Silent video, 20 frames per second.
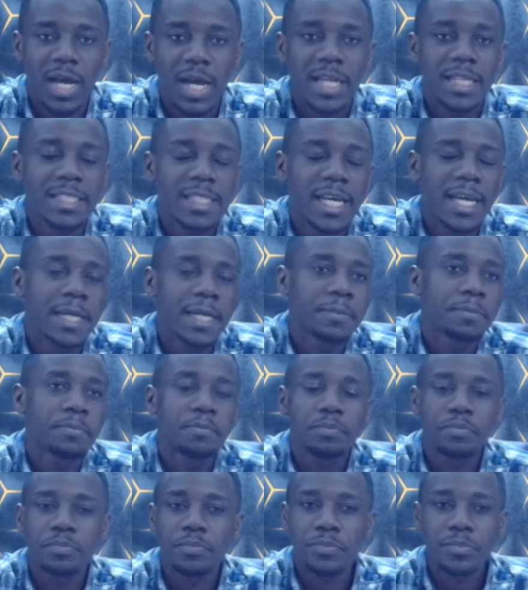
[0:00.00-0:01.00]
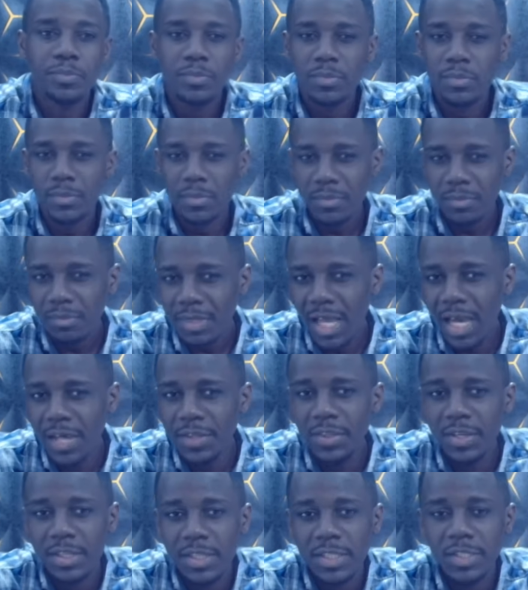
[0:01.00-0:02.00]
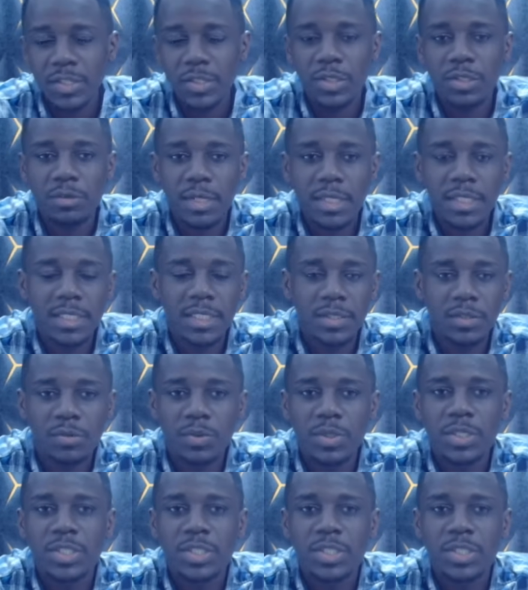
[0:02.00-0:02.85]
And I think that's great with